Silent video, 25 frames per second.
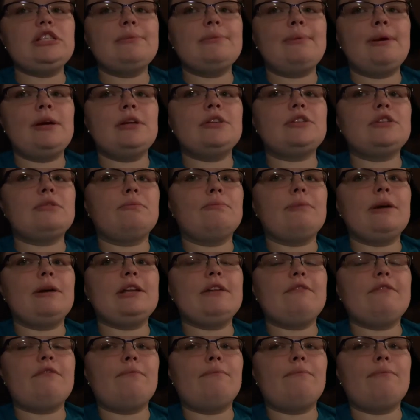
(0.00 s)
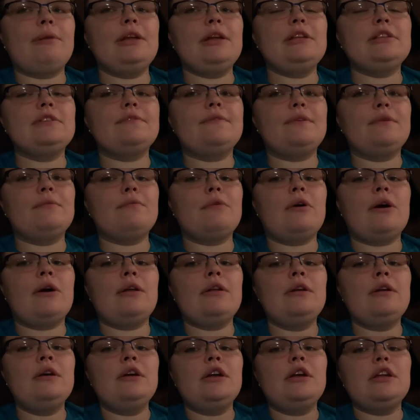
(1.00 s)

the bands, you can buy different bands if you want.